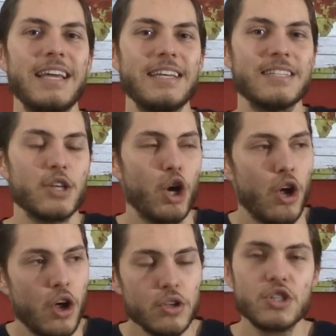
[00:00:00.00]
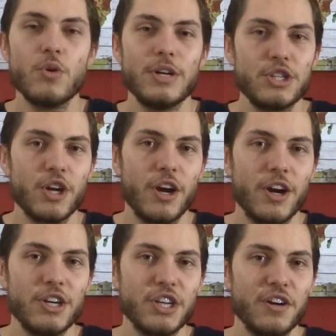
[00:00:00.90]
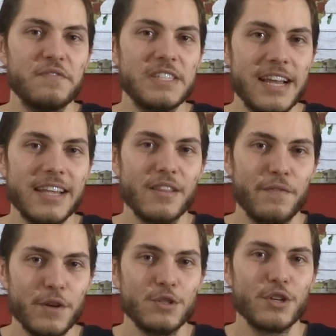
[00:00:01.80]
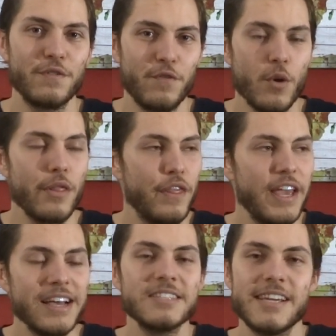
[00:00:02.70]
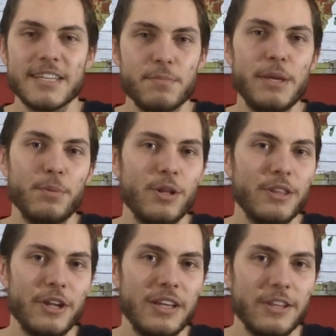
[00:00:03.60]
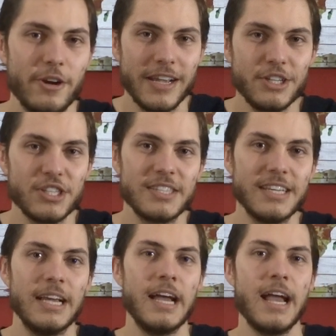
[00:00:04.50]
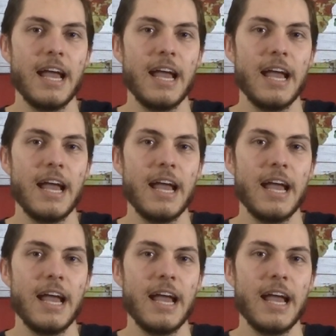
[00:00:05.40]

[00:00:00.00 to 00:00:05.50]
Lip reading: is also in charge of setting the filter for the SES people in agency.